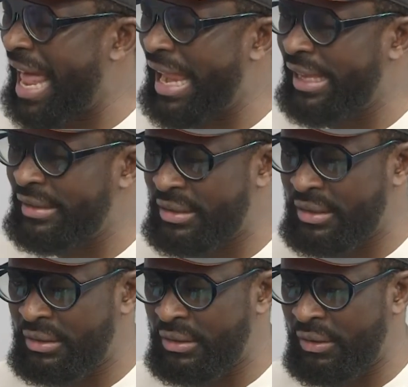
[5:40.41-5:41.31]

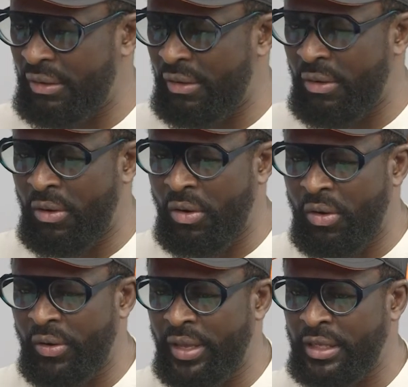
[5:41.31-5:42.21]
talent,
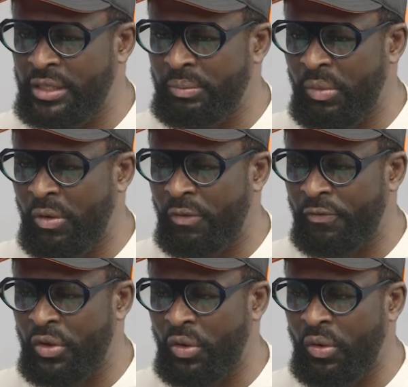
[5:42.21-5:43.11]
or it's more
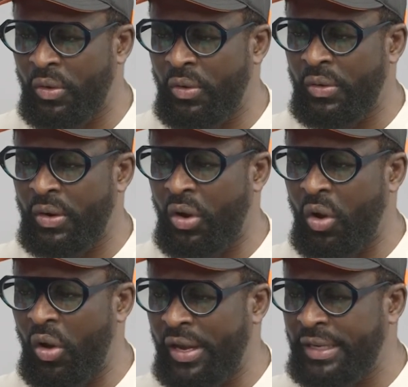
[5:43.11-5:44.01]
of your
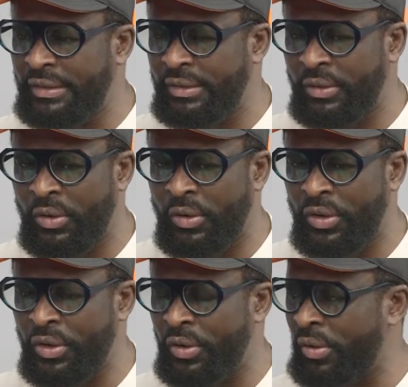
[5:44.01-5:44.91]
calling, or
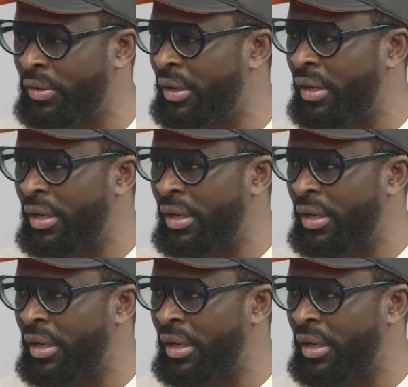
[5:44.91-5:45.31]
your